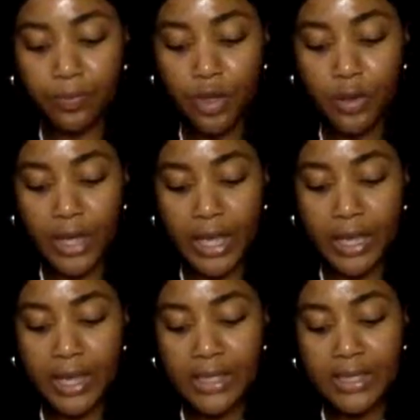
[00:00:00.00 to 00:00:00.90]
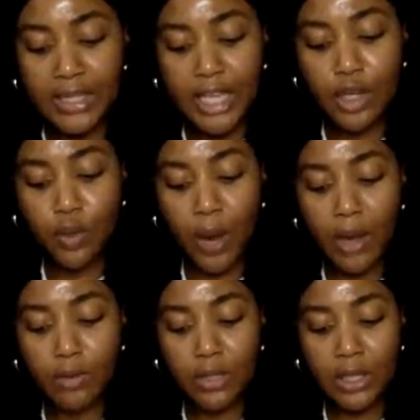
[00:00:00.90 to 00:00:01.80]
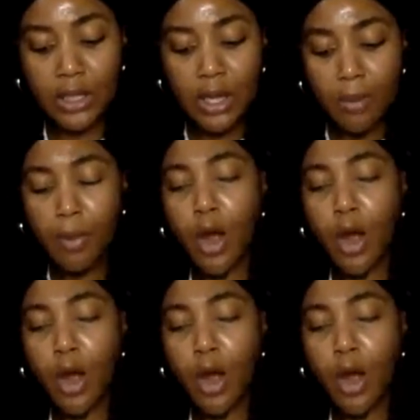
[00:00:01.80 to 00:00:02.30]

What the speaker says: Okay? Stay grounded, but